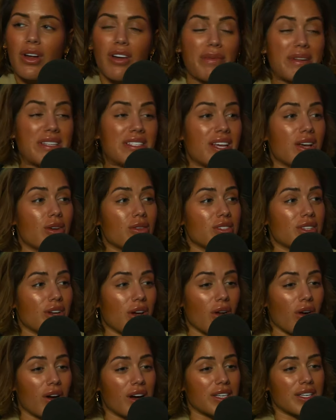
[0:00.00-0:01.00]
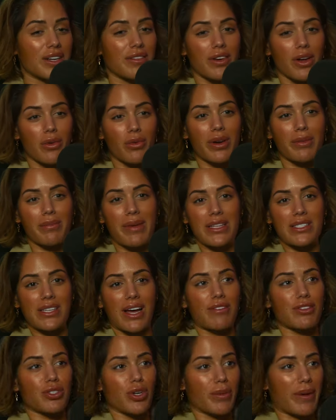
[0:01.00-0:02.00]
I've been single so long, I don't even know what it means
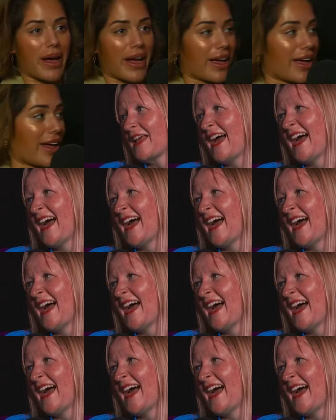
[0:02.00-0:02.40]
to have a go back.